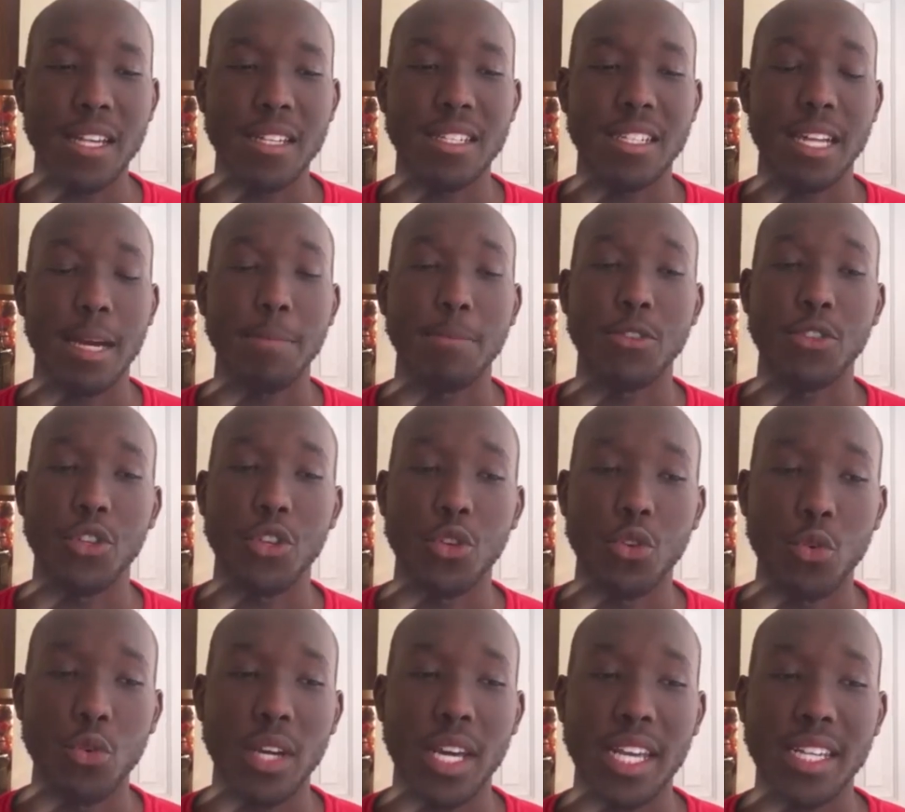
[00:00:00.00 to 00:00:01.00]
Step
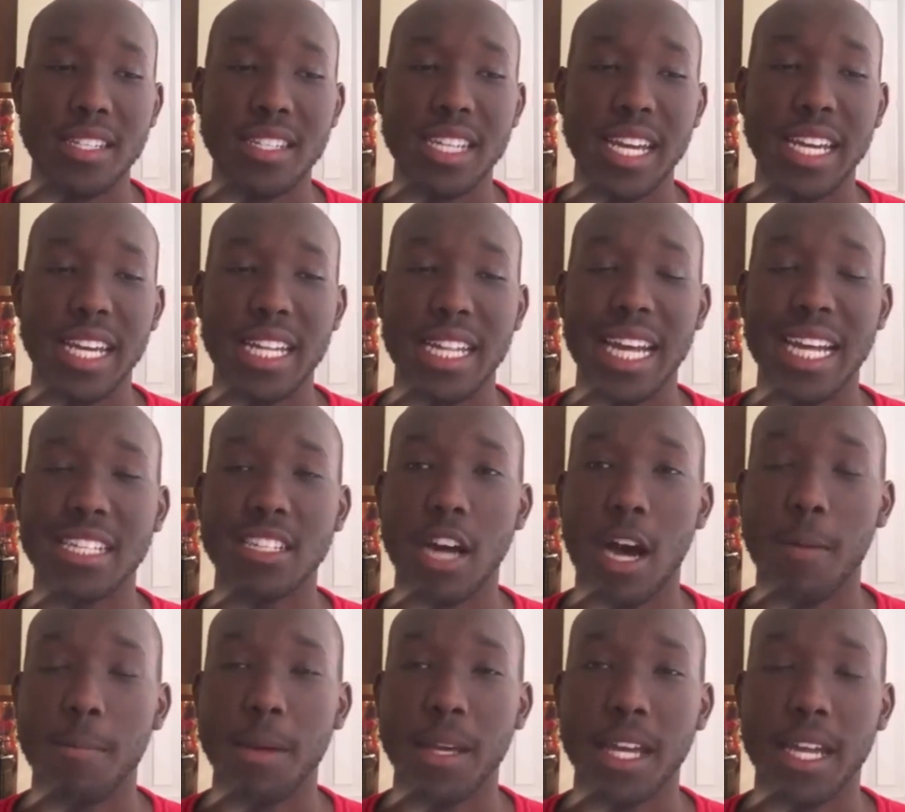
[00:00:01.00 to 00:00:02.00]
two is taking that
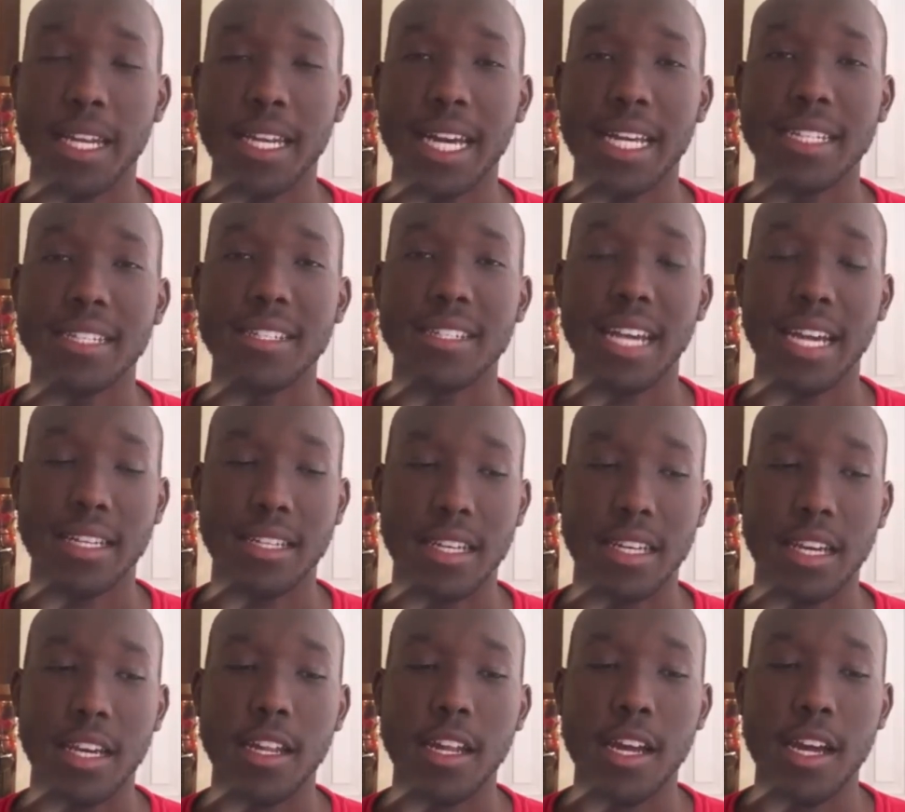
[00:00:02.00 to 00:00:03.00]
topic and
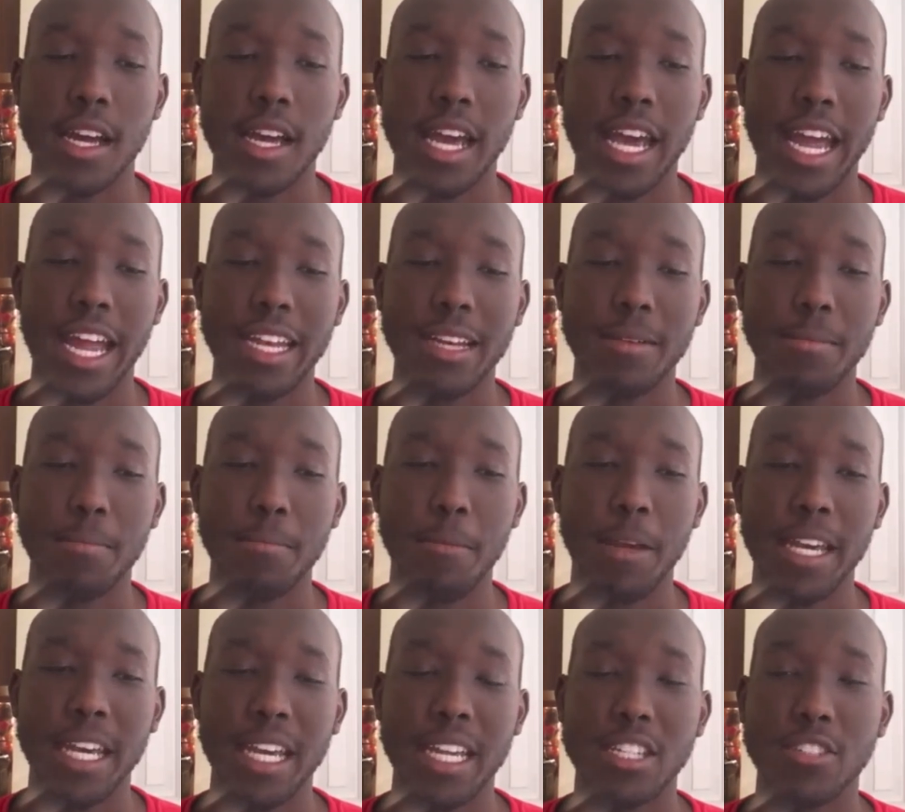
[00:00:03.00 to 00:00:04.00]
dissecting it and
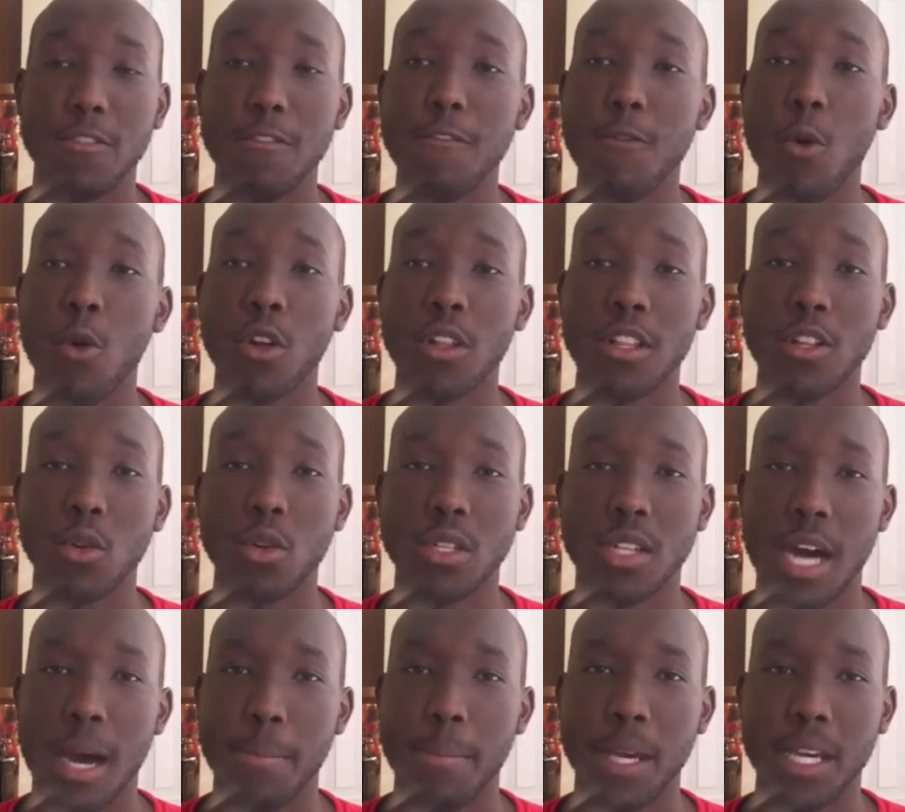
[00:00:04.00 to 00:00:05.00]
making it to 4 little
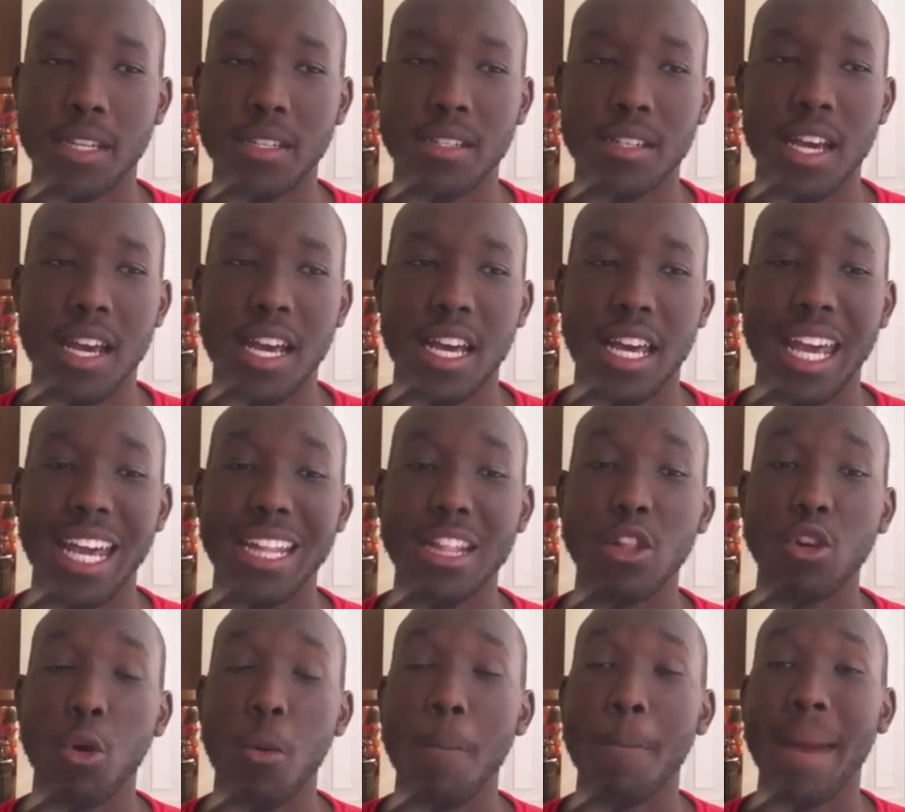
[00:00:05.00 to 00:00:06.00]
topics, a
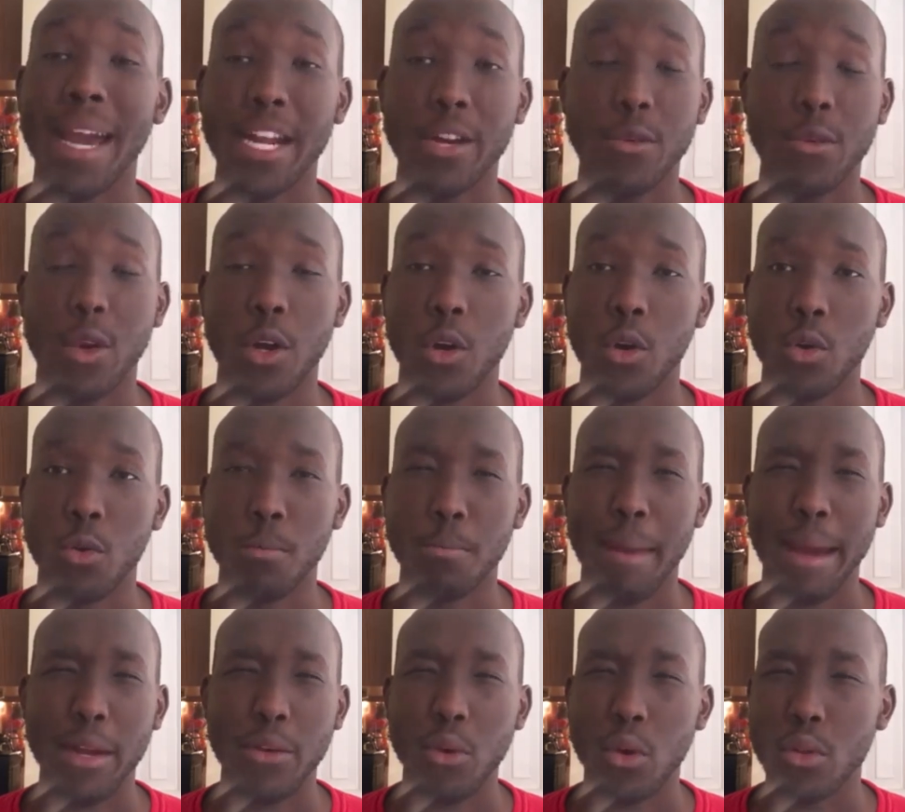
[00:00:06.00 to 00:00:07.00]
little micro
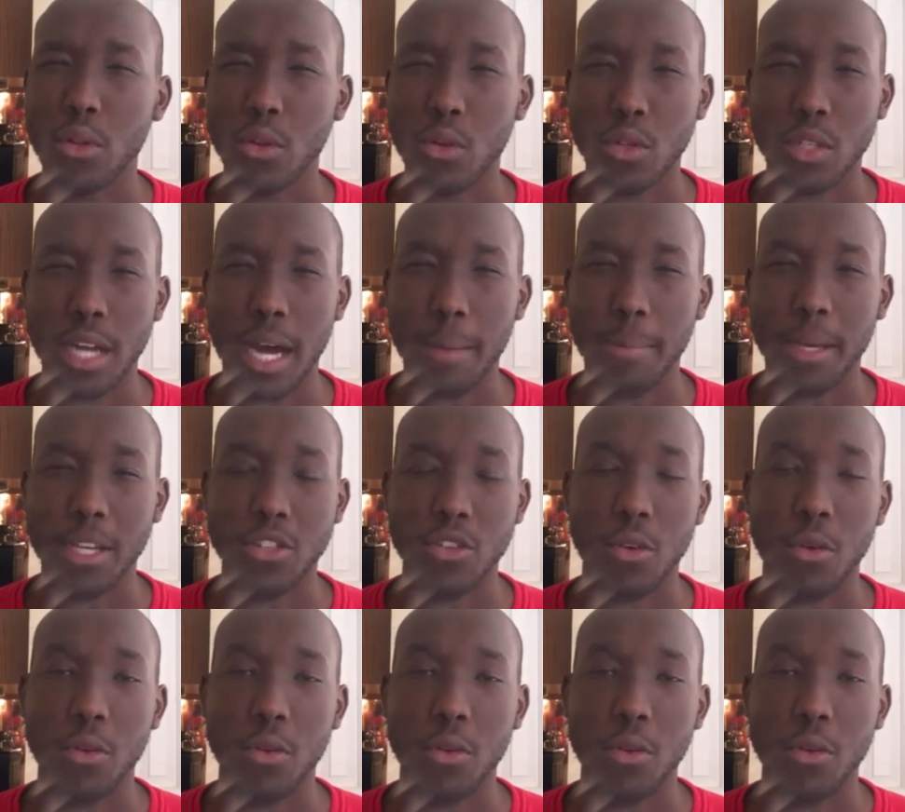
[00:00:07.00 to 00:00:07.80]
little topics.